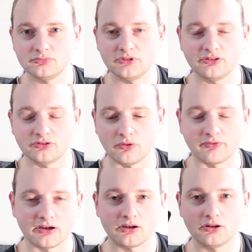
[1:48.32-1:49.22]
this is
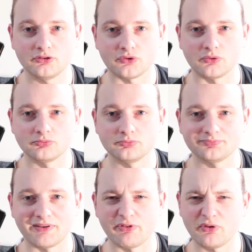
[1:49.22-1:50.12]
software, so
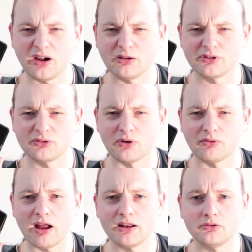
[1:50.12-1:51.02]
my phone counts as
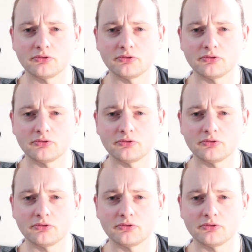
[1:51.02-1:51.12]
well, right?